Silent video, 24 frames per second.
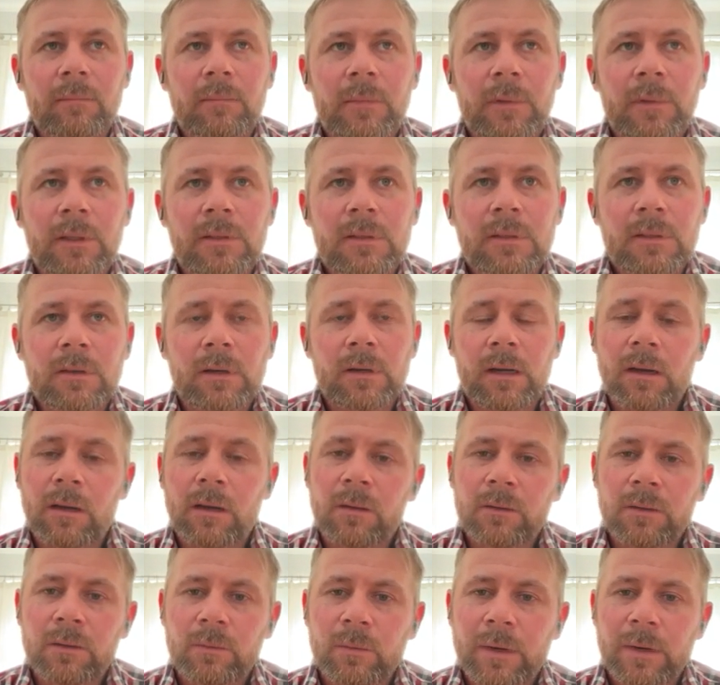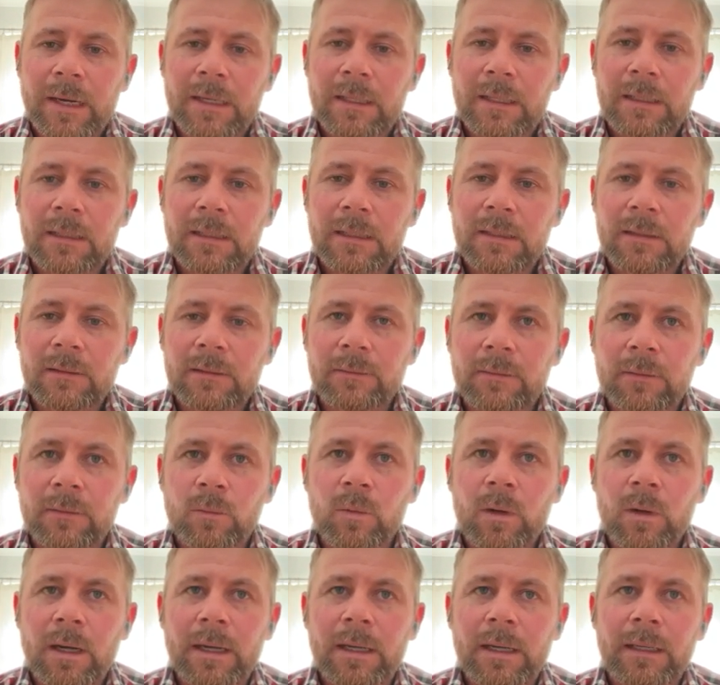you just got to hold the rein in a different
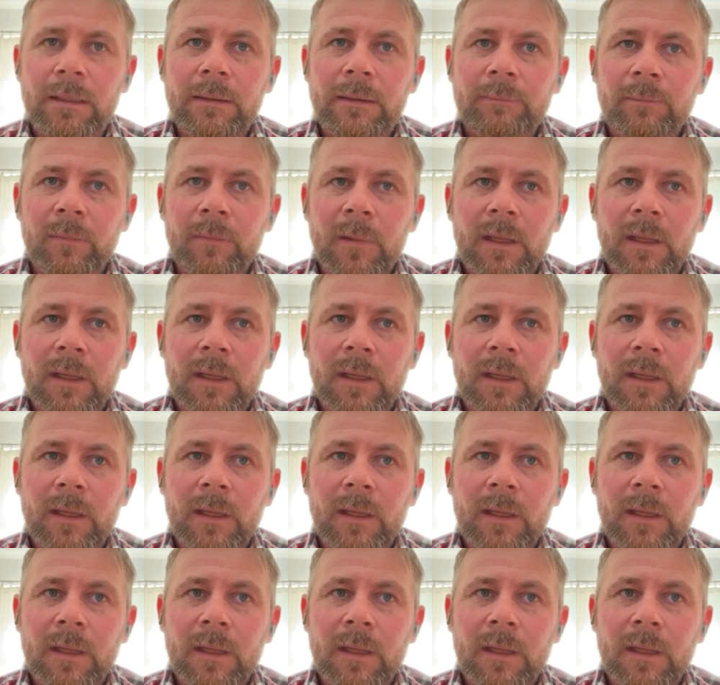way.